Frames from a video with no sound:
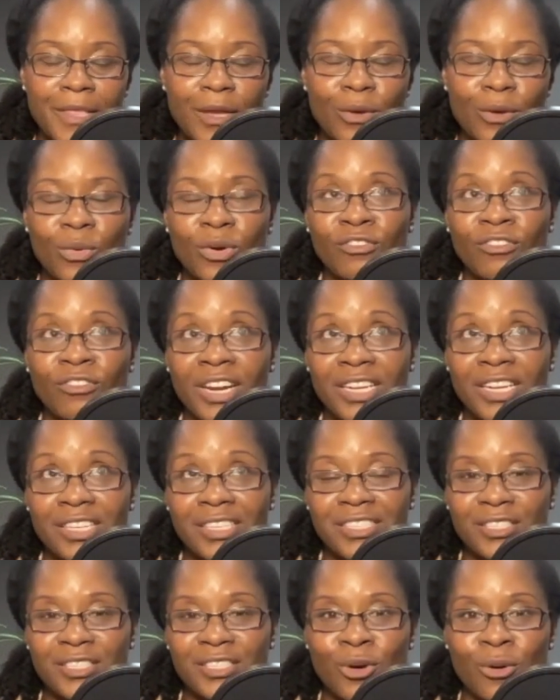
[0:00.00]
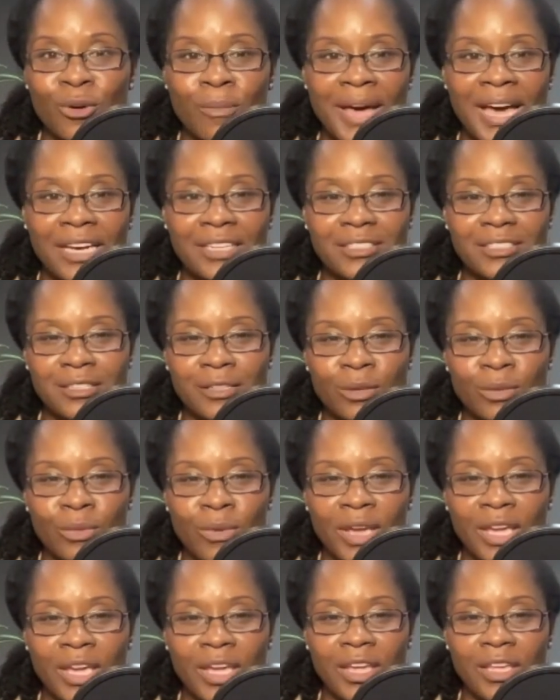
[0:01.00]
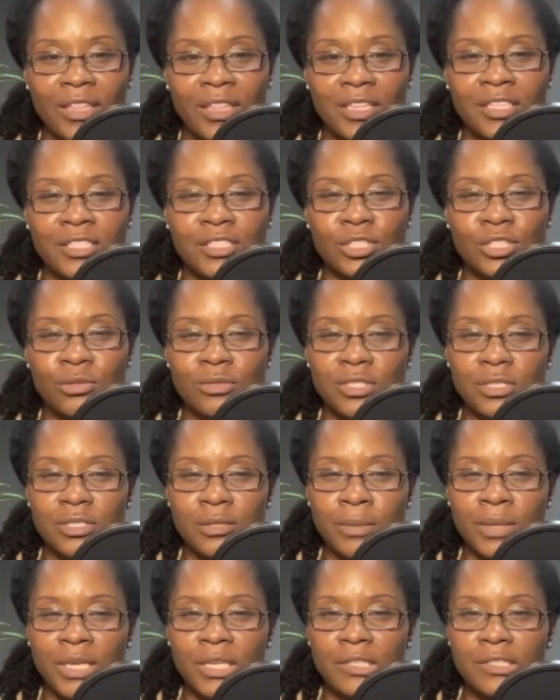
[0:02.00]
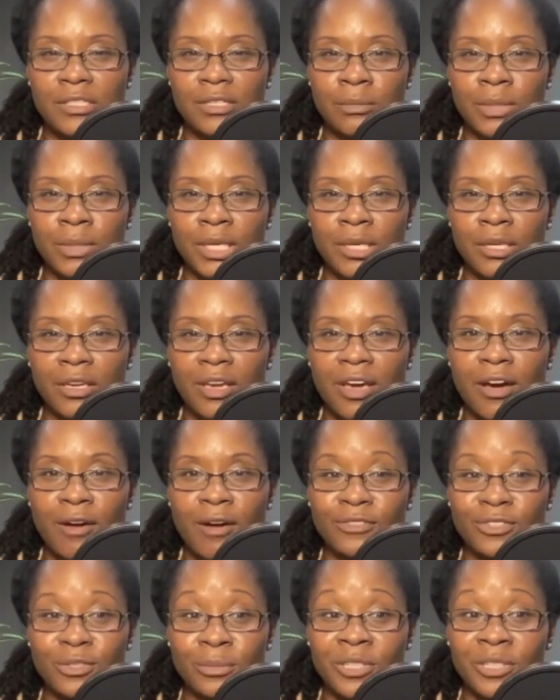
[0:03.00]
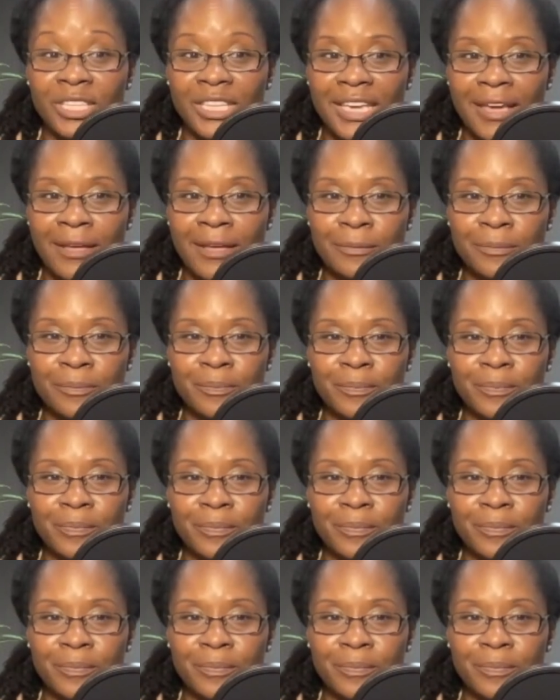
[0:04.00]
we're ready to go back to the way things used to be comfortable again.